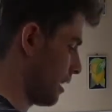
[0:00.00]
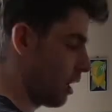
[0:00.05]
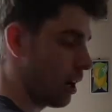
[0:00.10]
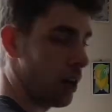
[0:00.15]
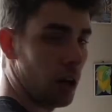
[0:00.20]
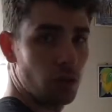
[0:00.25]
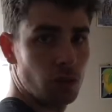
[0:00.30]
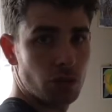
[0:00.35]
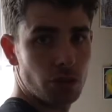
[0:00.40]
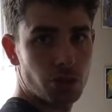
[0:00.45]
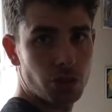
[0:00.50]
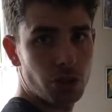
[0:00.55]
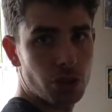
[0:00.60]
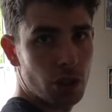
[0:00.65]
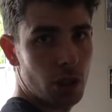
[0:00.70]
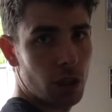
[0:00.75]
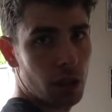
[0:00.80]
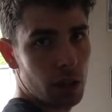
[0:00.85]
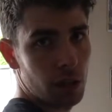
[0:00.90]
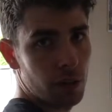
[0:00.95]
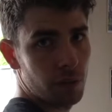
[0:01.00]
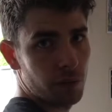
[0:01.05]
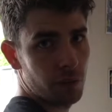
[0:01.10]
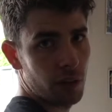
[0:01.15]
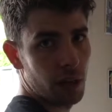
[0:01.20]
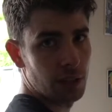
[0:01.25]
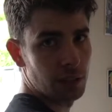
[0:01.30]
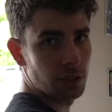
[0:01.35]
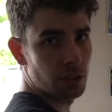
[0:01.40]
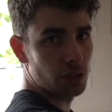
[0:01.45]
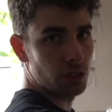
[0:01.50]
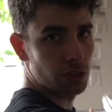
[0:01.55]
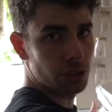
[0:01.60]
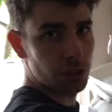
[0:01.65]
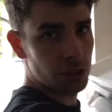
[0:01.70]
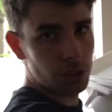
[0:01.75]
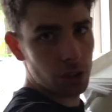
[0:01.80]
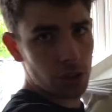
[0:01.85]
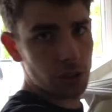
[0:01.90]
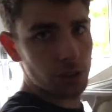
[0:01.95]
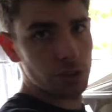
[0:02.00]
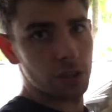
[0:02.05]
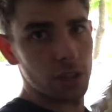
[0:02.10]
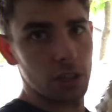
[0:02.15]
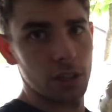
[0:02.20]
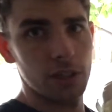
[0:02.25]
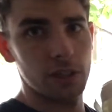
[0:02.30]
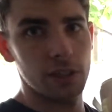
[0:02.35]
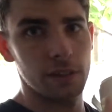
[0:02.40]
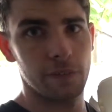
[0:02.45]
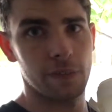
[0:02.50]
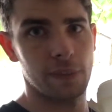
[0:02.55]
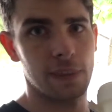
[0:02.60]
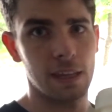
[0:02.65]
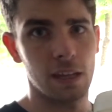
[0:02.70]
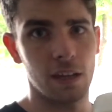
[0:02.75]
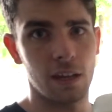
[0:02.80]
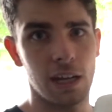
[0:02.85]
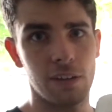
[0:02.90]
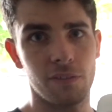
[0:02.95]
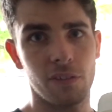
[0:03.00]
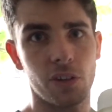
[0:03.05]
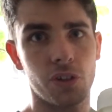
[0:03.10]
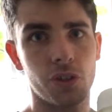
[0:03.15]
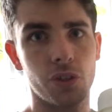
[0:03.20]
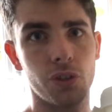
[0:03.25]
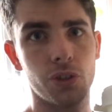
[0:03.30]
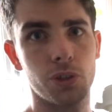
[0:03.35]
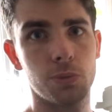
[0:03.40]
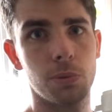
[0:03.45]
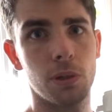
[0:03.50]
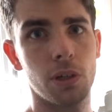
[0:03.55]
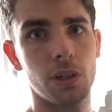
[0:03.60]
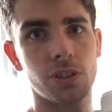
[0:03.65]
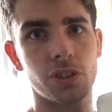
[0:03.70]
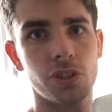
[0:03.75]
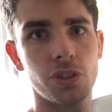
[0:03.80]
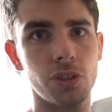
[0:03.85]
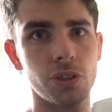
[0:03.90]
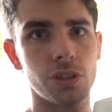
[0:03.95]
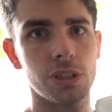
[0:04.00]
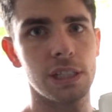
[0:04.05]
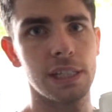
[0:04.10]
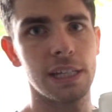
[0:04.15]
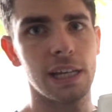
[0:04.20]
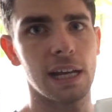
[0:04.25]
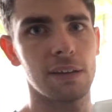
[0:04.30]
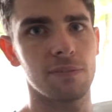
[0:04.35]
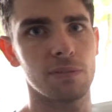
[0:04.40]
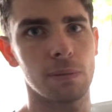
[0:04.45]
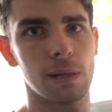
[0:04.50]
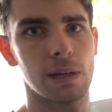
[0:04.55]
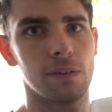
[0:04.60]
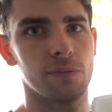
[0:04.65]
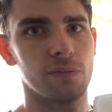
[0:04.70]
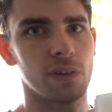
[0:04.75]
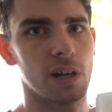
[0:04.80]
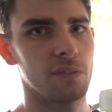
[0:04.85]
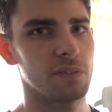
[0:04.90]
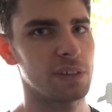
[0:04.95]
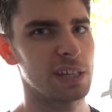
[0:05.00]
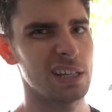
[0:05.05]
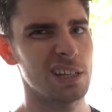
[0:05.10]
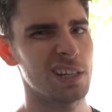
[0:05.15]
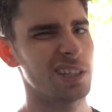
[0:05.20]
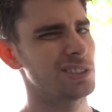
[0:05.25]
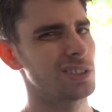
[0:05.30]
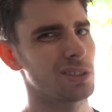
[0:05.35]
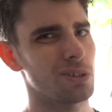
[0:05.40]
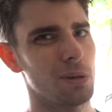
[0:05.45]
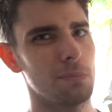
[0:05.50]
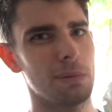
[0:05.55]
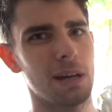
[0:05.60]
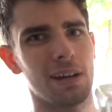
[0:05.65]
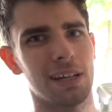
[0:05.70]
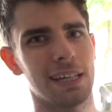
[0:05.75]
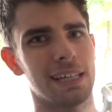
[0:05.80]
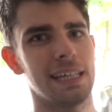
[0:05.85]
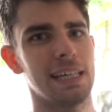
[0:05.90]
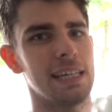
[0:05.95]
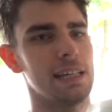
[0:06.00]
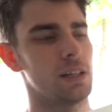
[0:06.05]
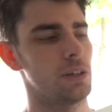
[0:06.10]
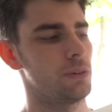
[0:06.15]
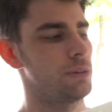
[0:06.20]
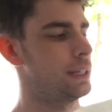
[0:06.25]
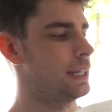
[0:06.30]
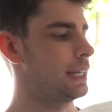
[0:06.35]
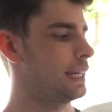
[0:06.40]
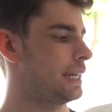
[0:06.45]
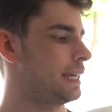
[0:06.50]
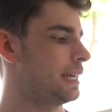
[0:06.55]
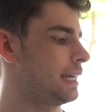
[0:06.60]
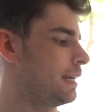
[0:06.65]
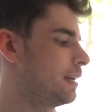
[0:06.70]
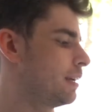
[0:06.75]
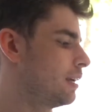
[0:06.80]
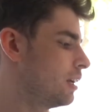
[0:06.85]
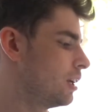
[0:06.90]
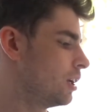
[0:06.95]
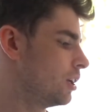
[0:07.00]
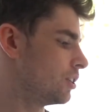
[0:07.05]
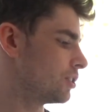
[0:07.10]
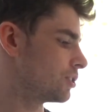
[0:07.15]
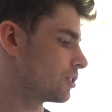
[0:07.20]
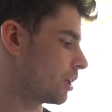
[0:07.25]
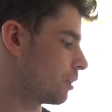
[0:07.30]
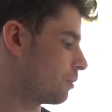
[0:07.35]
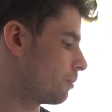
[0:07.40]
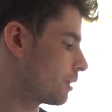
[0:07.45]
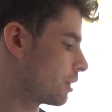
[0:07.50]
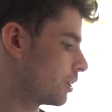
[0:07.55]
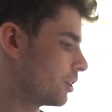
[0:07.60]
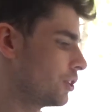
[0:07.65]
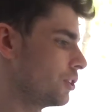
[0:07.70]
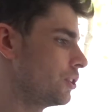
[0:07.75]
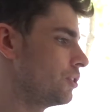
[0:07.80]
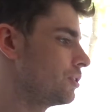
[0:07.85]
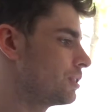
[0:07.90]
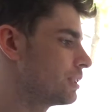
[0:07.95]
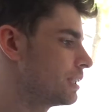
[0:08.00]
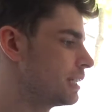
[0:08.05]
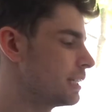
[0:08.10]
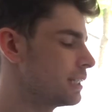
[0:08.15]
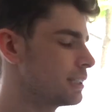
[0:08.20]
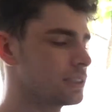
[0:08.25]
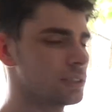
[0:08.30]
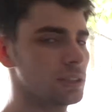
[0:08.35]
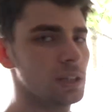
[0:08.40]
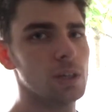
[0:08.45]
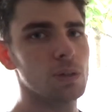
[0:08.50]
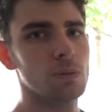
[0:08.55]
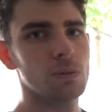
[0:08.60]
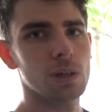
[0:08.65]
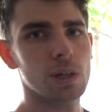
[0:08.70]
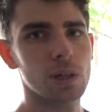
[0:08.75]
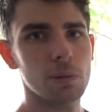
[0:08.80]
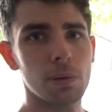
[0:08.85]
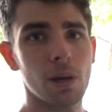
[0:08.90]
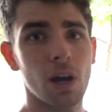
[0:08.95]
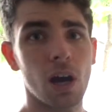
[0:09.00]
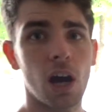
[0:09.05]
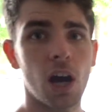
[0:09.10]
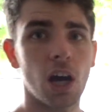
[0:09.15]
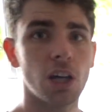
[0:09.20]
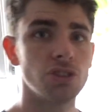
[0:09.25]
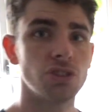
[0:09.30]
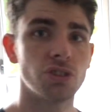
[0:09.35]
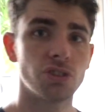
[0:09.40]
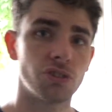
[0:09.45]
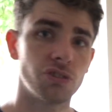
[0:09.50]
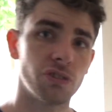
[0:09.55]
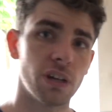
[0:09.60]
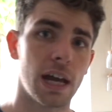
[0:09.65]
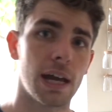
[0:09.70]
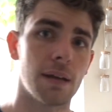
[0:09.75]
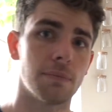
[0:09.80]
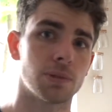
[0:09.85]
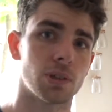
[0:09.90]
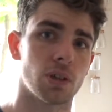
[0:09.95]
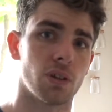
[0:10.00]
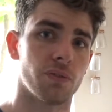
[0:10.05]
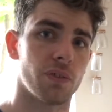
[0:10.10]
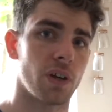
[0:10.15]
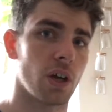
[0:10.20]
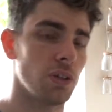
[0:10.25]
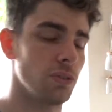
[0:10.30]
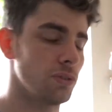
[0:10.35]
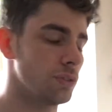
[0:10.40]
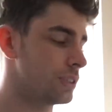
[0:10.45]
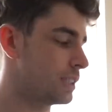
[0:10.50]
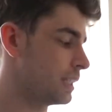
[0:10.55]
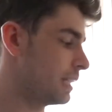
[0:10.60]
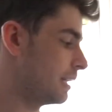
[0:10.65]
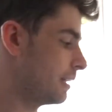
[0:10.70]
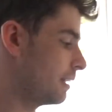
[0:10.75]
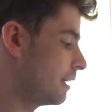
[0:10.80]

ultra fine Scottish oats. So I have a huge box. Usually I have about 5 kilos. I've got about a kilo in here. So we're going to use this. We're going to put 100 grams of oats in.